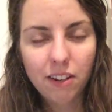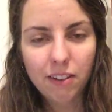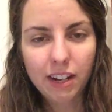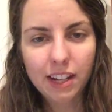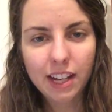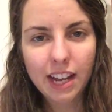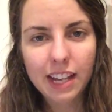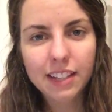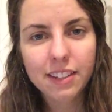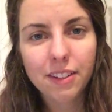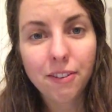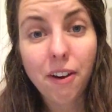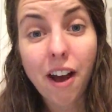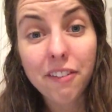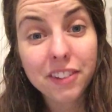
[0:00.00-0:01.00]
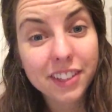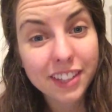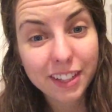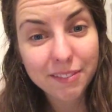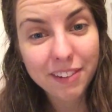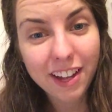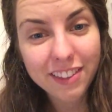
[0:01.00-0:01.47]
Alright guys, so
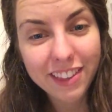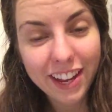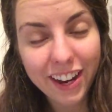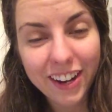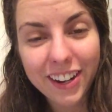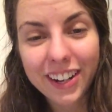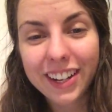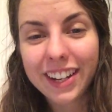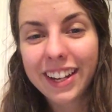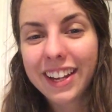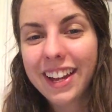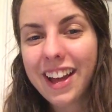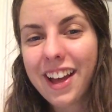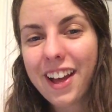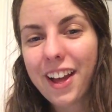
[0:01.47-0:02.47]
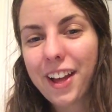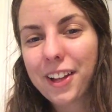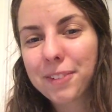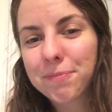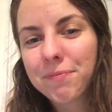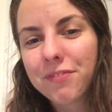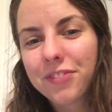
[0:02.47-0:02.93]
obviously I'm not there.
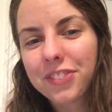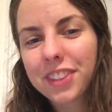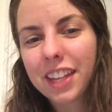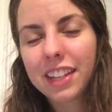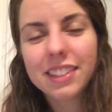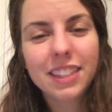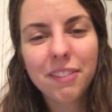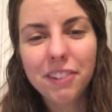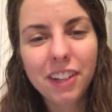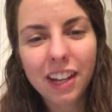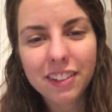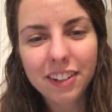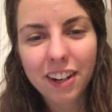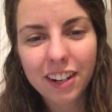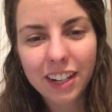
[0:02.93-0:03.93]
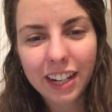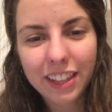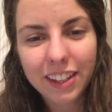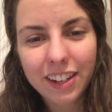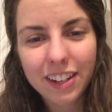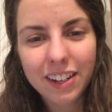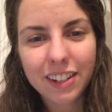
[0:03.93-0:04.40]
And some of you guys aren't
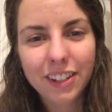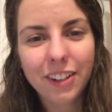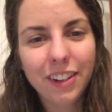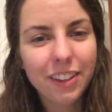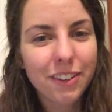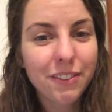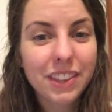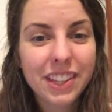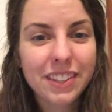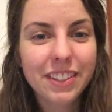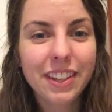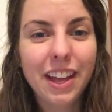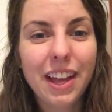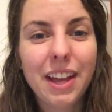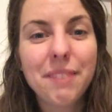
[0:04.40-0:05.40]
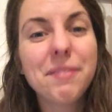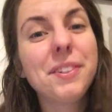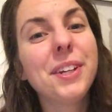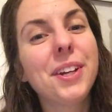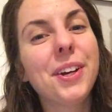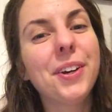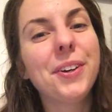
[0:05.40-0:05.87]
either. You're either with a sub
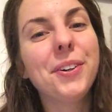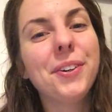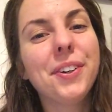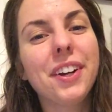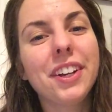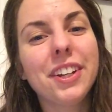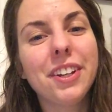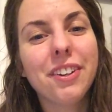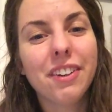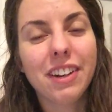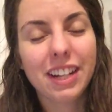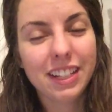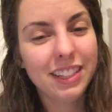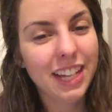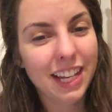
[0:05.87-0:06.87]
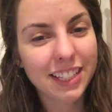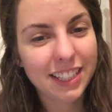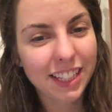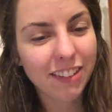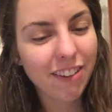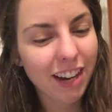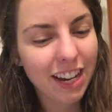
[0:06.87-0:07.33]
or you're in
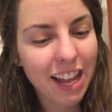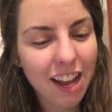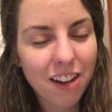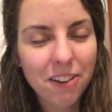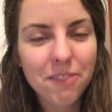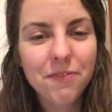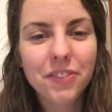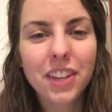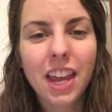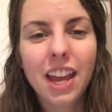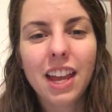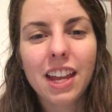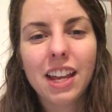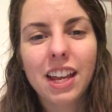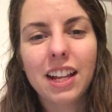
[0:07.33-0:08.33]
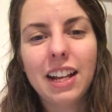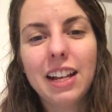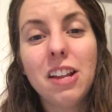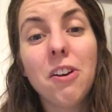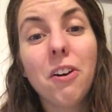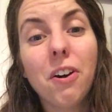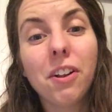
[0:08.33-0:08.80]
testing right now. And I
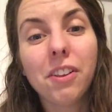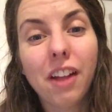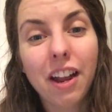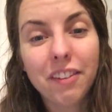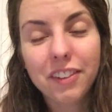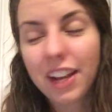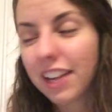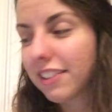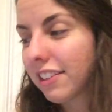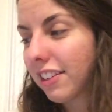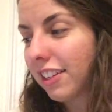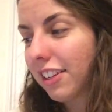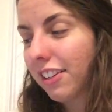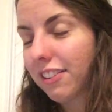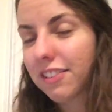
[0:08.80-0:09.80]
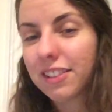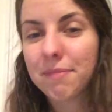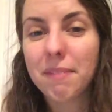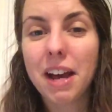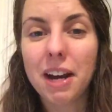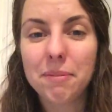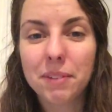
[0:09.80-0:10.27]
know a lot of you guys could use
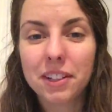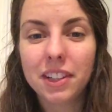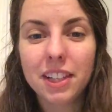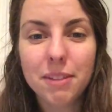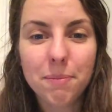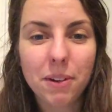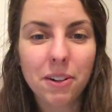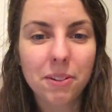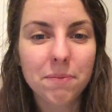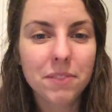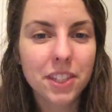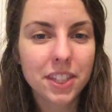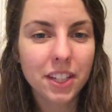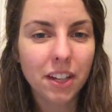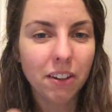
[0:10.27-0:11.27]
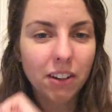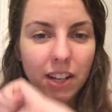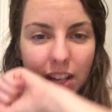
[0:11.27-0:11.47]
some help on these poems, so